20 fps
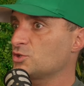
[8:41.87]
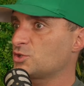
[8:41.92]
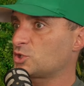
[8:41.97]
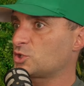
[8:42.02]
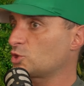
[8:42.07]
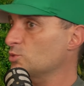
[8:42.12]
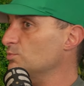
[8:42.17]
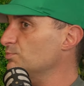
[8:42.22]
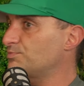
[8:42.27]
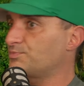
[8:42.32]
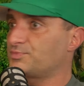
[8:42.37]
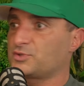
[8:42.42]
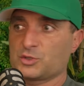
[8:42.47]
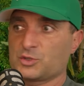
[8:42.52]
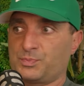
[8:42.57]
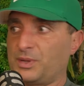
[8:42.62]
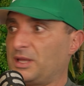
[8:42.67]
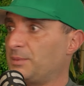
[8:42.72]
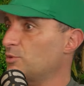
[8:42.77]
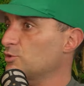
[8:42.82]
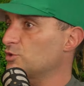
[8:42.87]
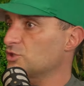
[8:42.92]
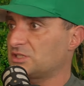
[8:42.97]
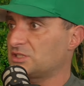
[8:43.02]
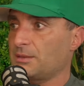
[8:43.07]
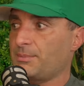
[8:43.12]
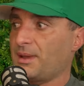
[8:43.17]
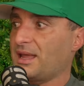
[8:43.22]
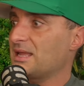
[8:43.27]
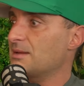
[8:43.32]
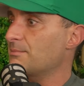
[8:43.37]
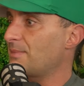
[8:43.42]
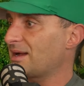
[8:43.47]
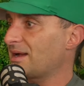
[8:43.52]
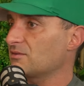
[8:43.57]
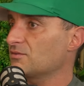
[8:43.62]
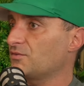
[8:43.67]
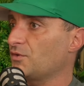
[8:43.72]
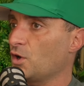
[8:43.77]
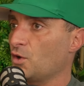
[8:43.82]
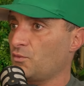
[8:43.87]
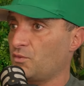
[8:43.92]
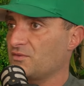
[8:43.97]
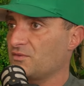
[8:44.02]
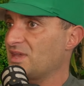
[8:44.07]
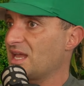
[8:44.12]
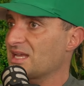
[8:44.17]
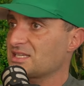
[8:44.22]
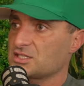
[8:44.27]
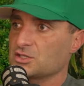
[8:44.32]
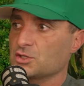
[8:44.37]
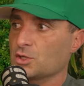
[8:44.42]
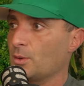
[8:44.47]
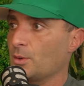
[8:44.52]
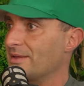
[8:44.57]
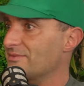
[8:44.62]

some just people just debating back and forth with yes and no